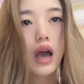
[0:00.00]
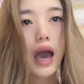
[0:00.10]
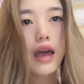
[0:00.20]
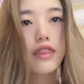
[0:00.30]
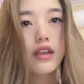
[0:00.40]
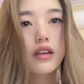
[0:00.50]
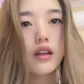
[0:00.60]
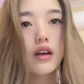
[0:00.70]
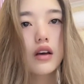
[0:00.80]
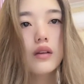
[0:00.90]
I think
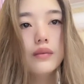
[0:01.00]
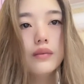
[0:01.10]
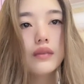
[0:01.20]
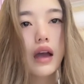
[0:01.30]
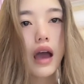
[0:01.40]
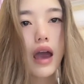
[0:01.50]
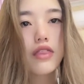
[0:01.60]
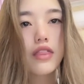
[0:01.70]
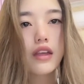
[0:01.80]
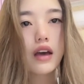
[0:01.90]
um I
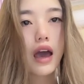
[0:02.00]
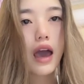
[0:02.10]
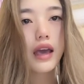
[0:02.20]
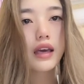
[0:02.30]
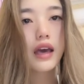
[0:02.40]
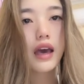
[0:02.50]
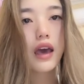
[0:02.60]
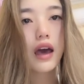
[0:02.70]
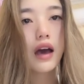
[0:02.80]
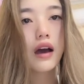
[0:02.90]
think I
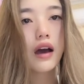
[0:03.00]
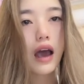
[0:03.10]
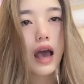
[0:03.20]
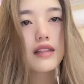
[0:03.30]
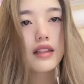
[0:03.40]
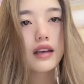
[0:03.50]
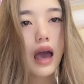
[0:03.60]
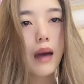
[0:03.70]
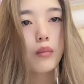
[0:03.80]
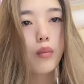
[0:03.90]
can um I think
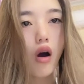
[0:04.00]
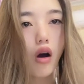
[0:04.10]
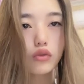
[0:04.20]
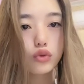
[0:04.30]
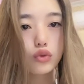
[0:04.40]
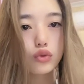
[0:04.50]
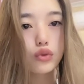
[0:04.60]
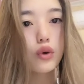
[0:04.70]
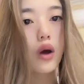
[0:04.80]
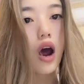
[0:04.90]
I'm born
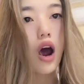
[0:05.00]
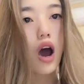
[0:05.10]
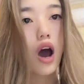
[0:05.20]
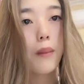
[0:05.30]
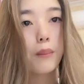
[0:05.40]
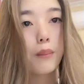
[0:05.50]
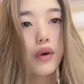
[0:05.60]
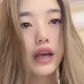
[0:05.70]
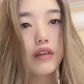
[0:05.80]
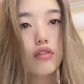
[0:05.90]
to um
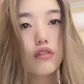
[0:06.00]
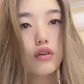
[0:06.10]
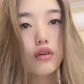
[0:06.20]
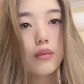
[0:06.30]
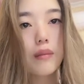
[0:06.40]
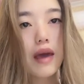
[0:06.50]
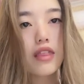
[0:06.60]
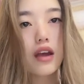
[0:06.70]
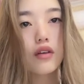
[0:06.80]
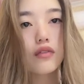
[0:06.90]
break through
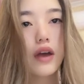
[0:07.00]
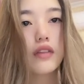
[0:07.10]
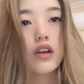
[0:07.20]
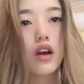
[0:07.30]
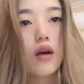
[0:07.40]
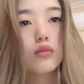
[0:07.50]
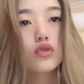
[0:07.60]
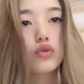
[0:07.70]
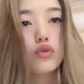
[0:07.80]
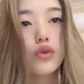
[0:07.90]
myself and uh, come
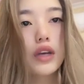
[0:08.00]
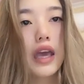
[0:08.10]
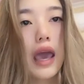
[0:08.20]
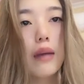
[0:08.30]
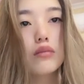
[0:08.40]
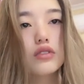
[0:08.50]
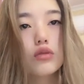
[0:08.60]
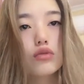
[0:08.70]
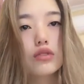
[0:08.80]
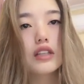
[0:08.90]
to UKM
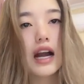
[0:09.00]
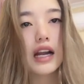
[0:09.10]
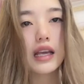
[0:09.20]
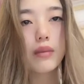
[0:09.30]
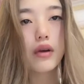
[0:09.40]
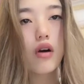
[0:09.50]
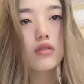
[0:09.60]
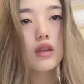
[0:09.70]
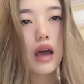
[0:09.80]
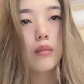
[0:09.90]
to study
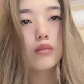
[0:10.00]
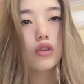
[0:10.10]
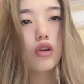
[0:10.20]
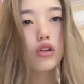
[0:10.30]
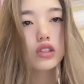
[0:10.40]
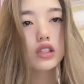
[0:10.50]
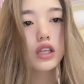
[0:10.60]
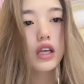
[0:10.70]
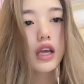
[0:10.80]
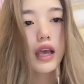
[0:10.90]
because I'm not
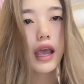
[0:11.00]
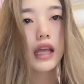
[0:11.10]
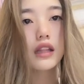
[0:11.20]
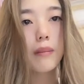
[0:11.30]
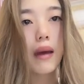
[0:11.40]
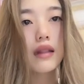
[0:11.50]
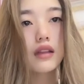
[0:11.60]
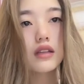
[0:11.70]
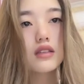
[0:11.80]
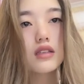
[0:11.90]
uh,
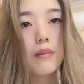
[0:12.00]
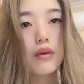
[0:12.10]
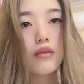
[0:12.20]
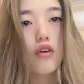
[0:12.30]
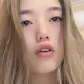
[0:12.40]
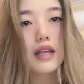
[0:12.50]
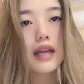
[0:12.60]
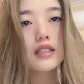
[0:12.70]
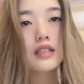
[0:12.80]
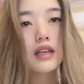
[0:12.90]
independent before
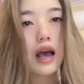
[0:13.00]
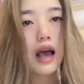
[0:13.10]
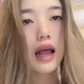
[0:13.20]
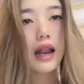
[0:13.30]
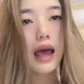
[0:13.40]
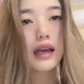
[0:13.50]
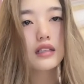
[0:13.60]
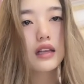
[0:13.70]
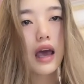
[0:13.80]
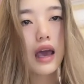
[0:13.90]
that. I
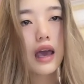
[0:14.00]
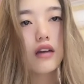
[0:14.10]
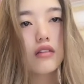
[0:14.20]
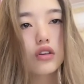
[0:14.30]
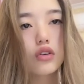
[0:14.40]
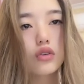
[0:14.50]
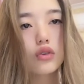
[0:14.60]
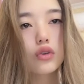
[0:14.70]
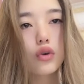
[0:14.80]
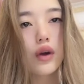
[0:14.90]
like I have
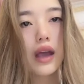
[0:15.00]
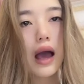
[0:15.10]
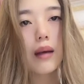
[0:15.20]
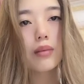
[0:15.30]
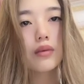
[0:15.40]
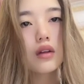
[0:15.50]
growing up.